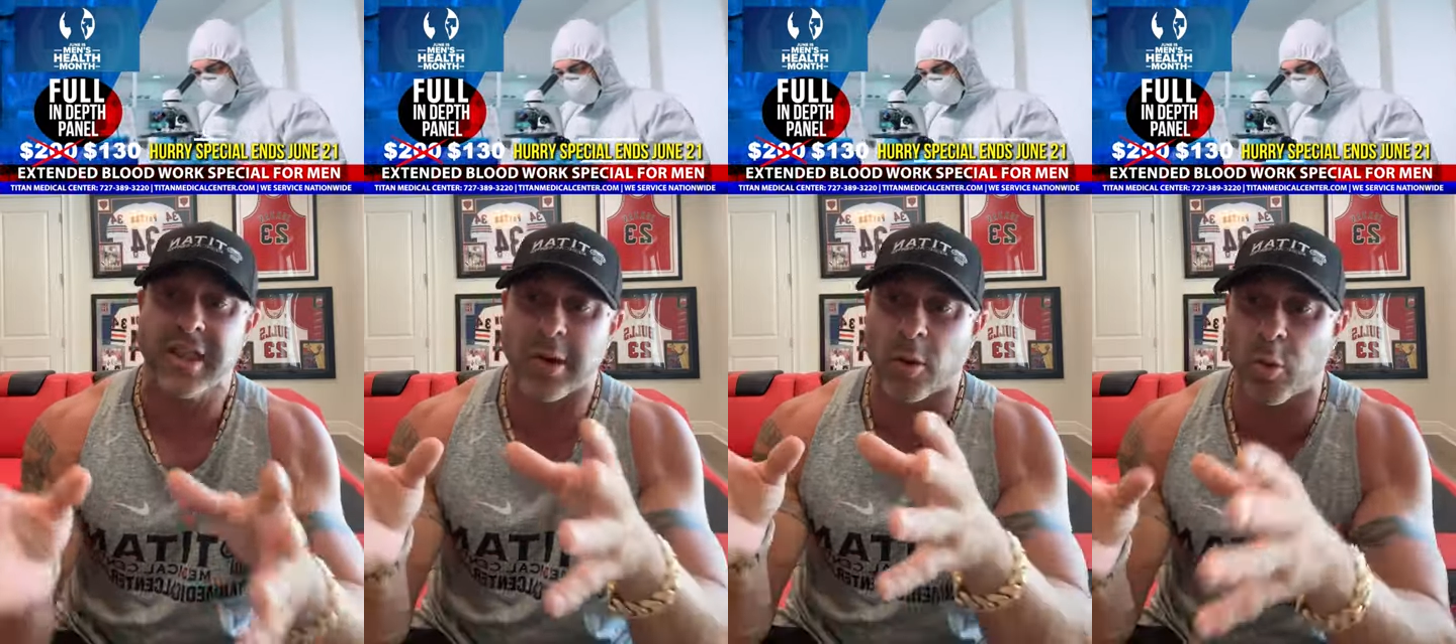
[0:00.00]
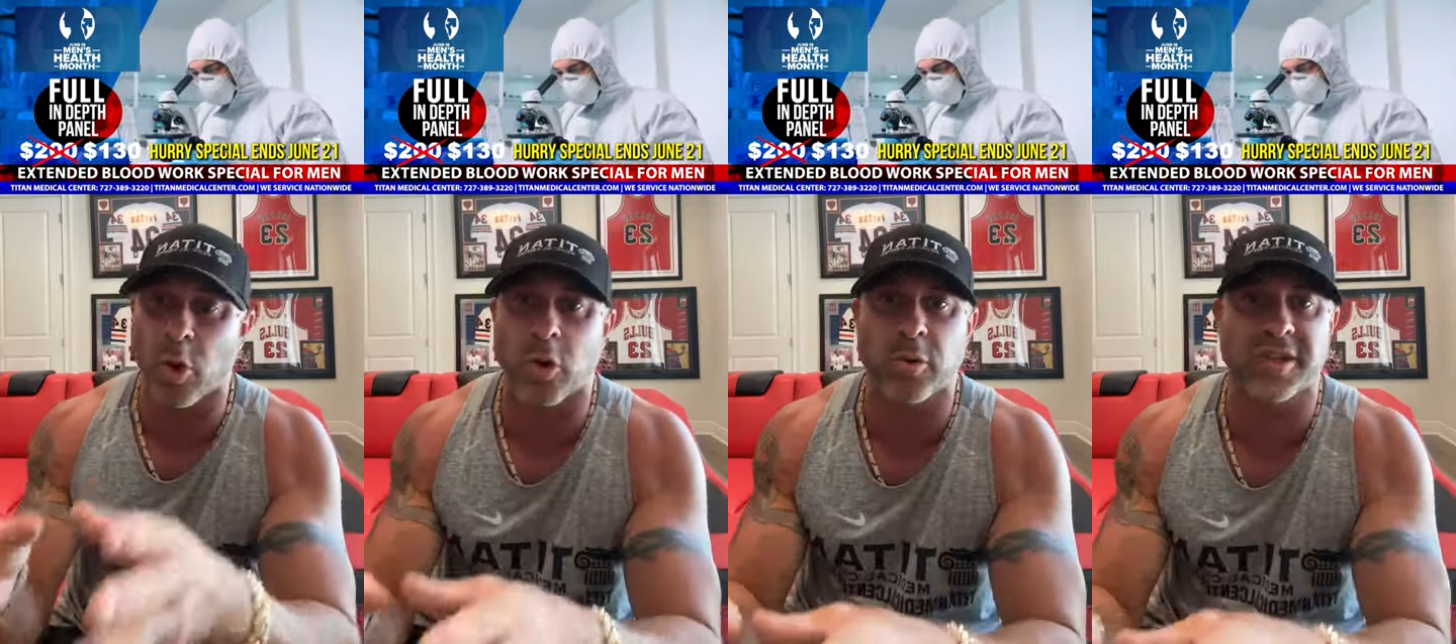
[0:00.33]
that
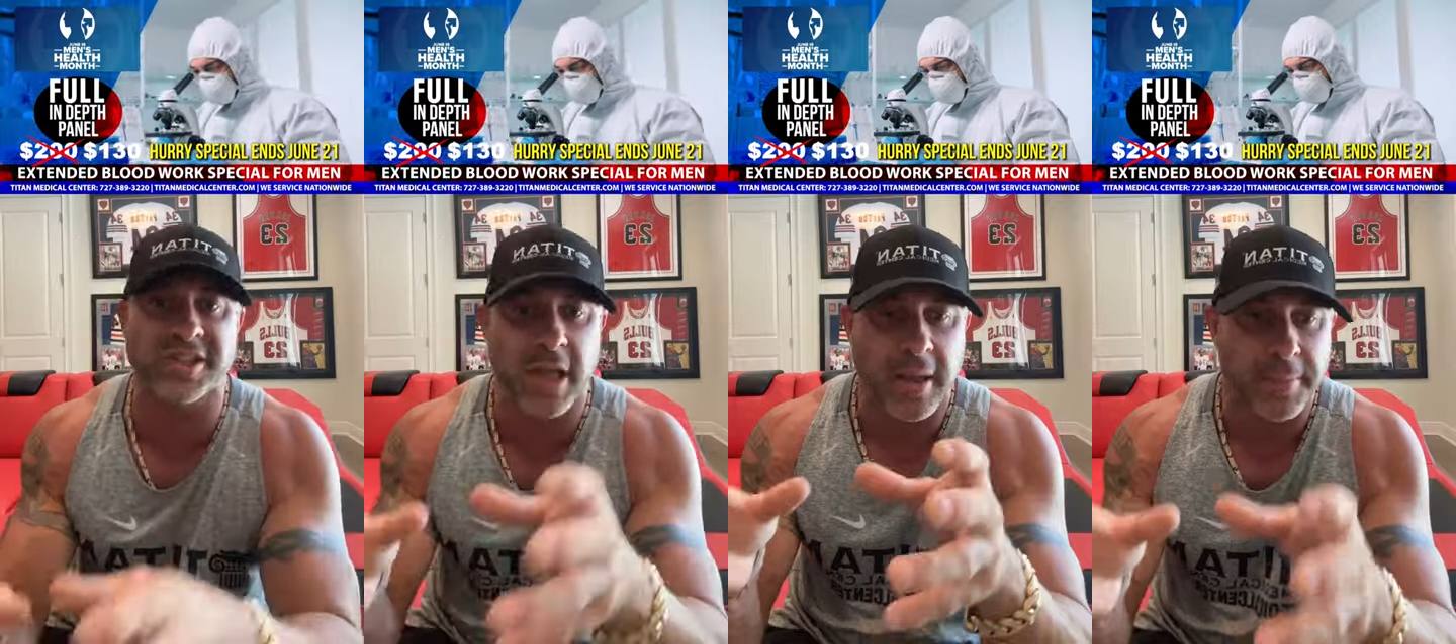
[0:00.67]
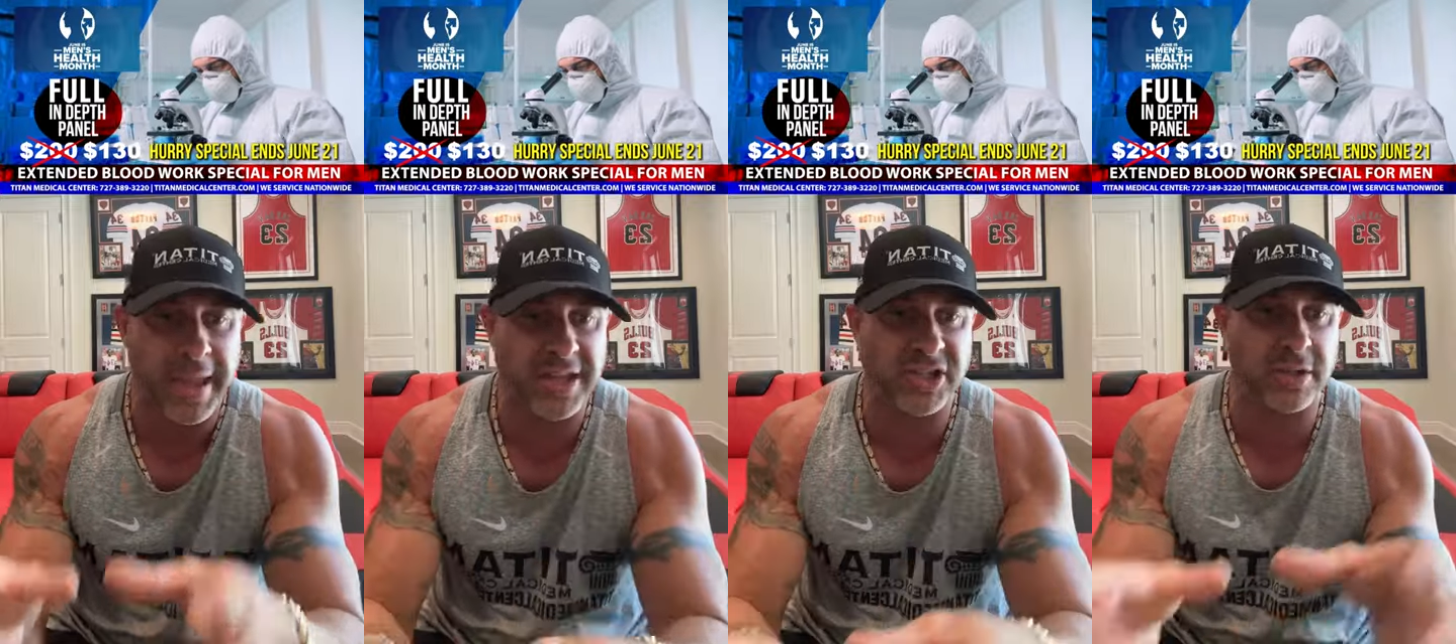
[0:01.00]
would work with us
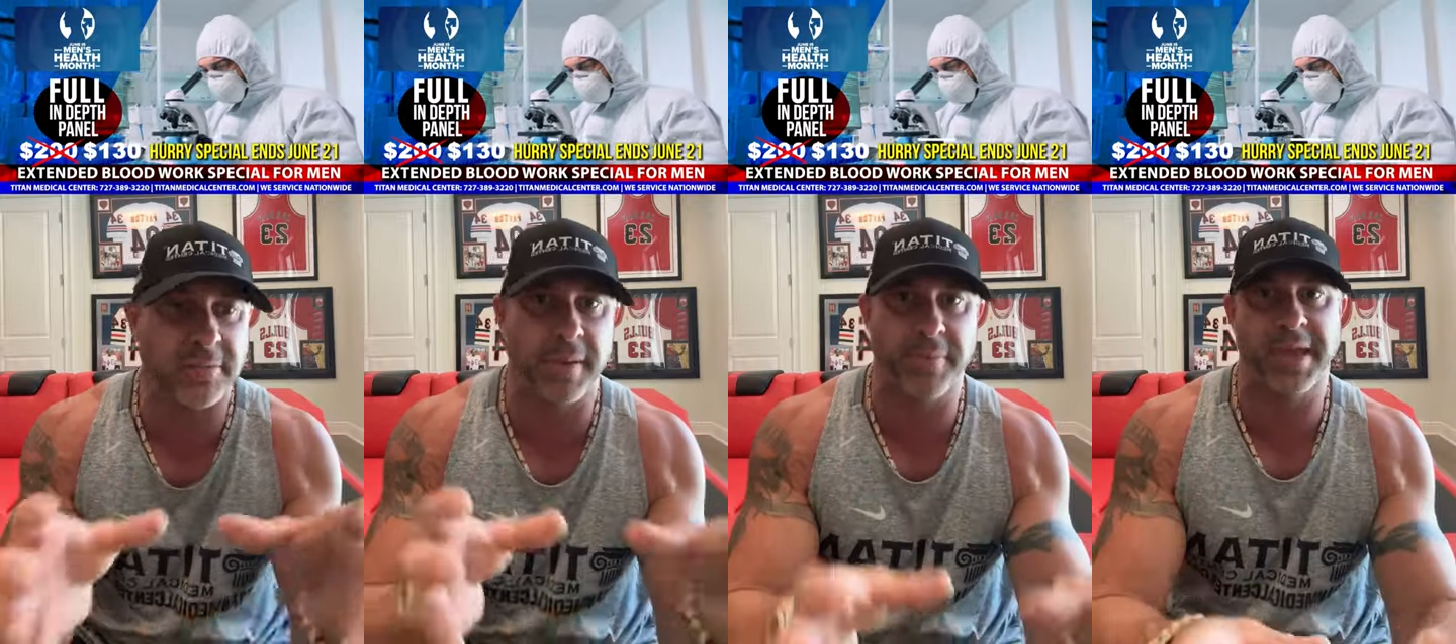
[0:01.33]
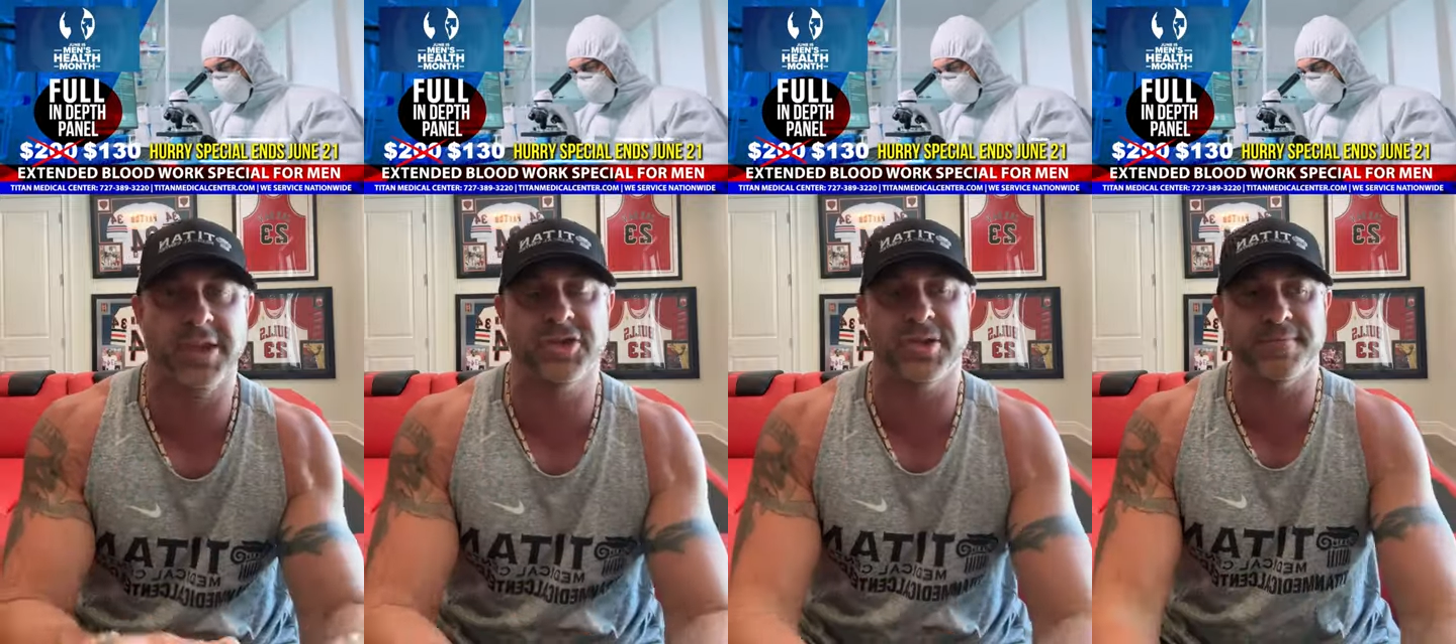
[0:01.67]
patient by
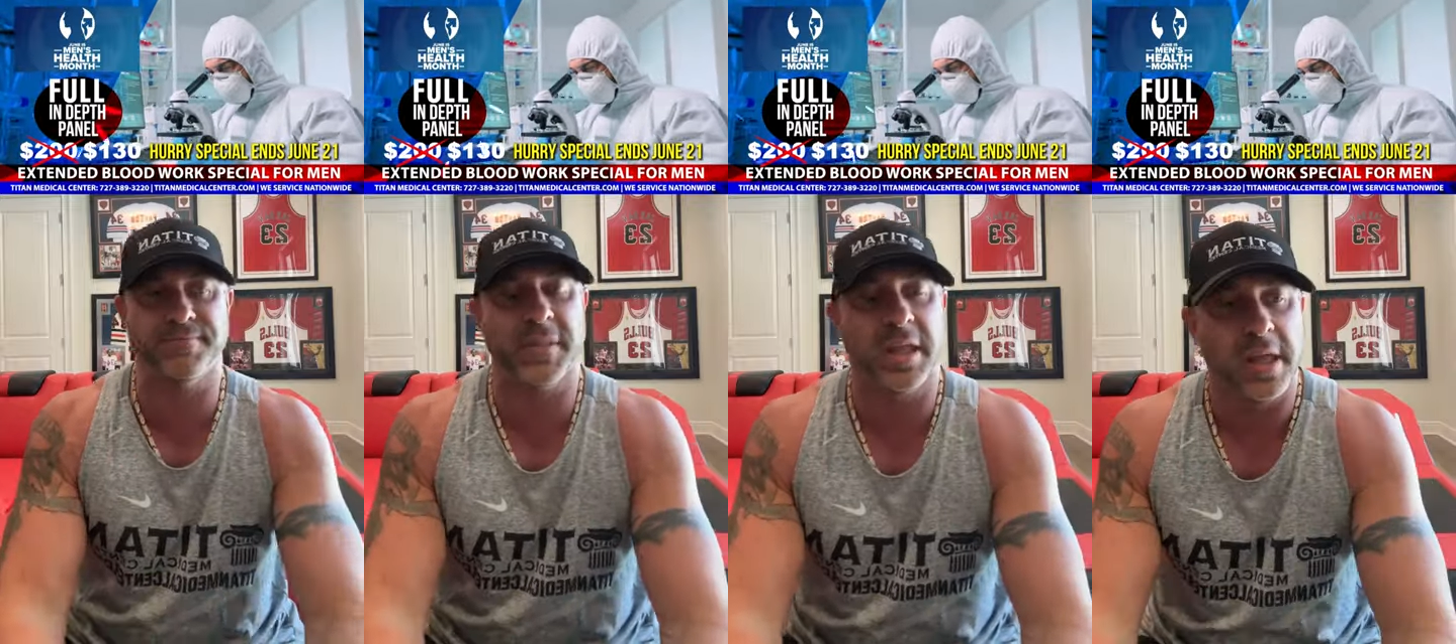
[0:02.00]
patient.